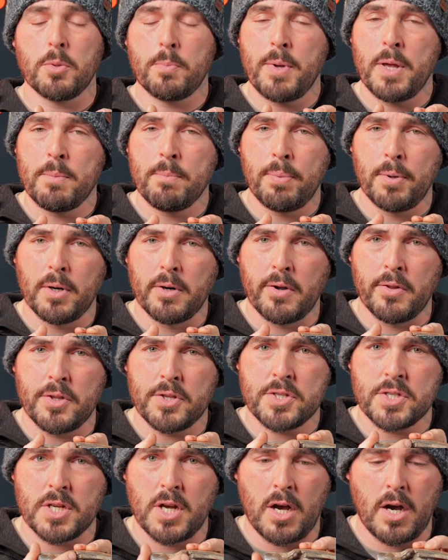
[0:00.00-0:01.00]
the pin puller on the
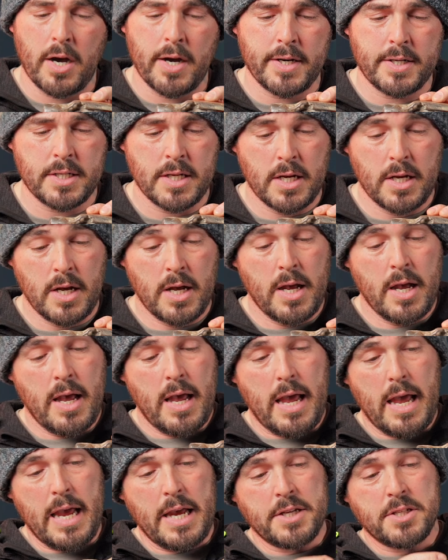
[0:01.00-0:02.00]
side.
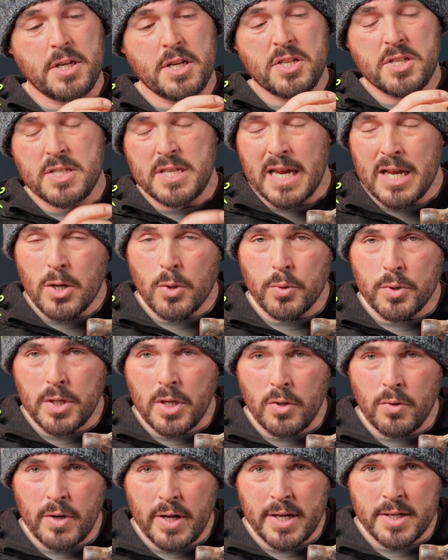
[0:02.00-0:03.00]
It's a single
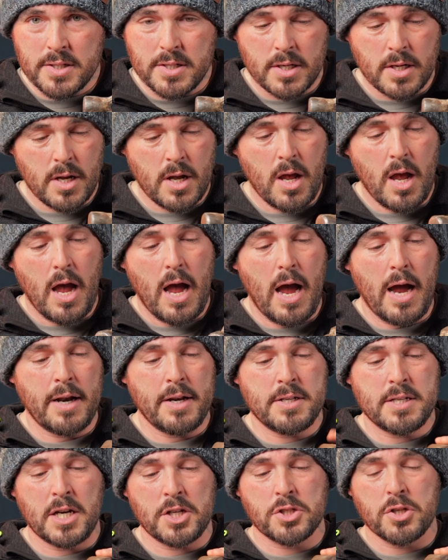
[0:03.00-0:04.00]
unit and
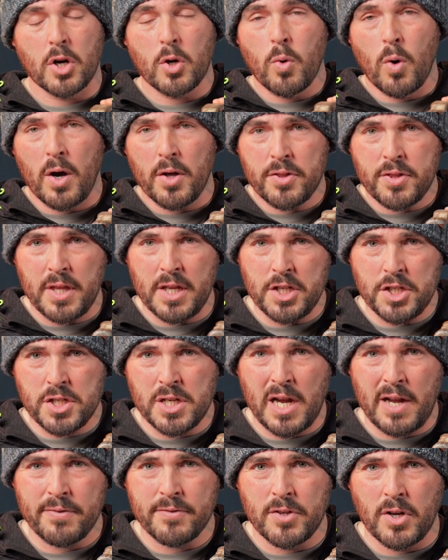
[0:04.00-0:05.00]
it's actually got quite a thin
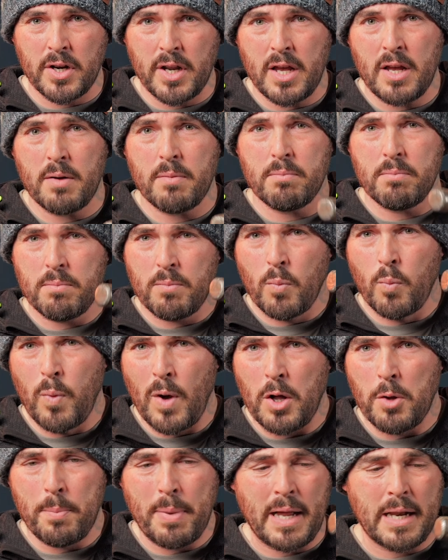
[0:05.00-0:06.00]
shaft on it.
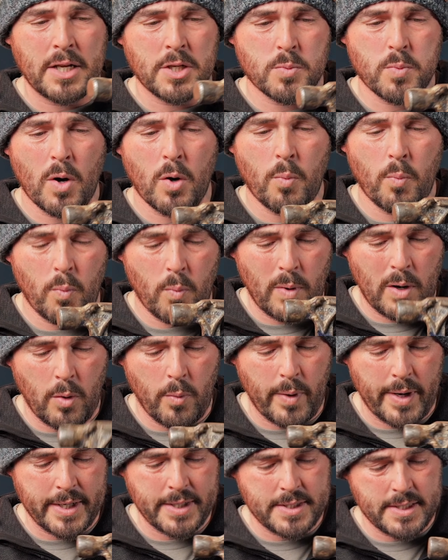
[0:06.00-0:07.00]
Well balanced, well
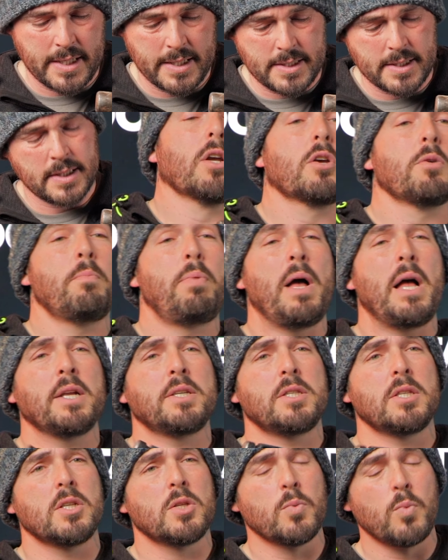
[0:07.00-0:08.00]
weighted.
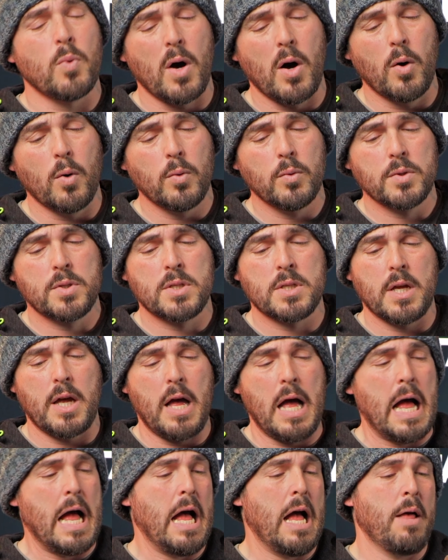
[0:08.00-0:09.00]
Compared to the
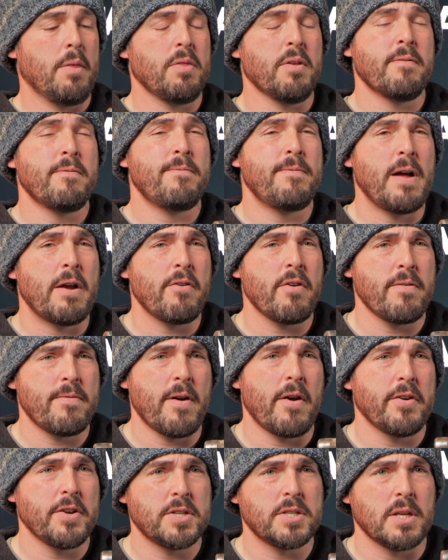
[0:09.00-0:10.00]
DeWalt, they're very,
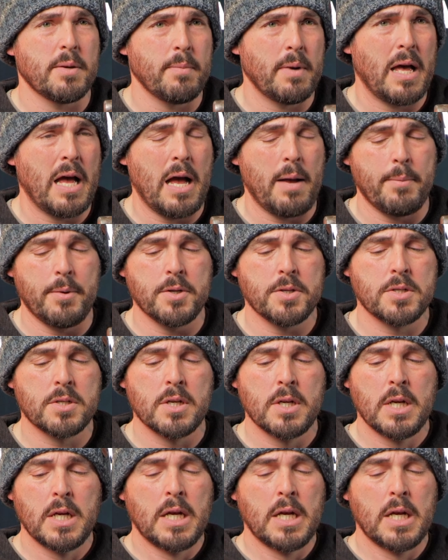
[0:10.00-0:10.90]
very similar hammers.